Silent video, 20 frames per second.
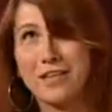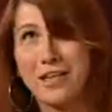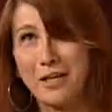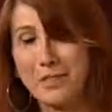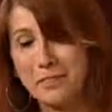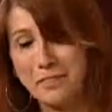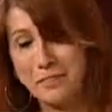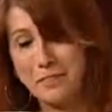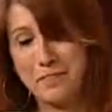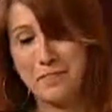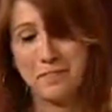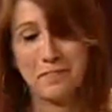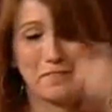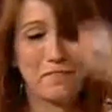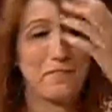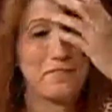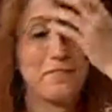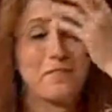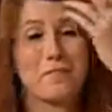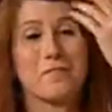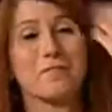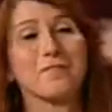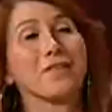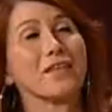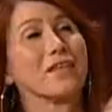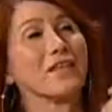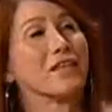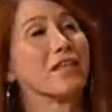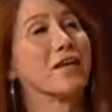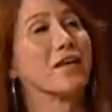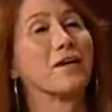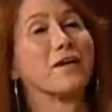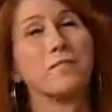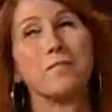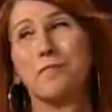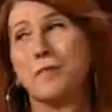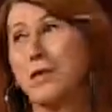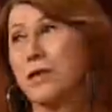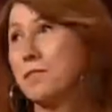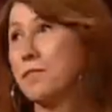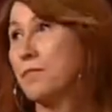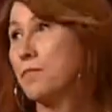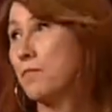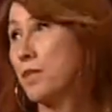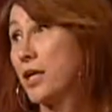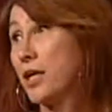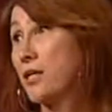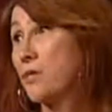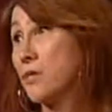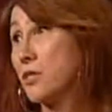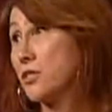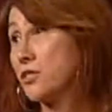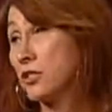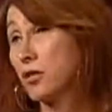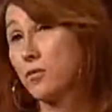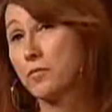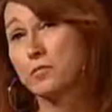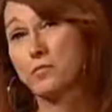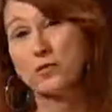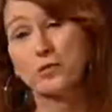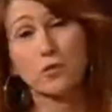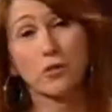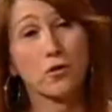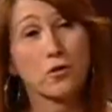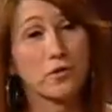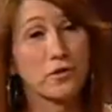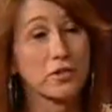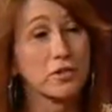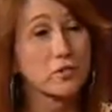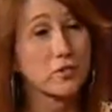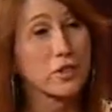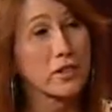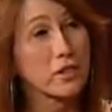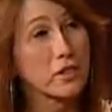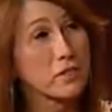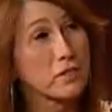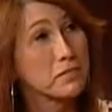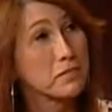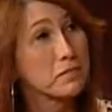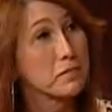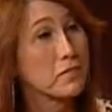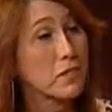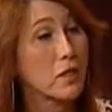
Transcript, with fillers: I'll stop. No, that's fine. but, but anyway, so, so this week,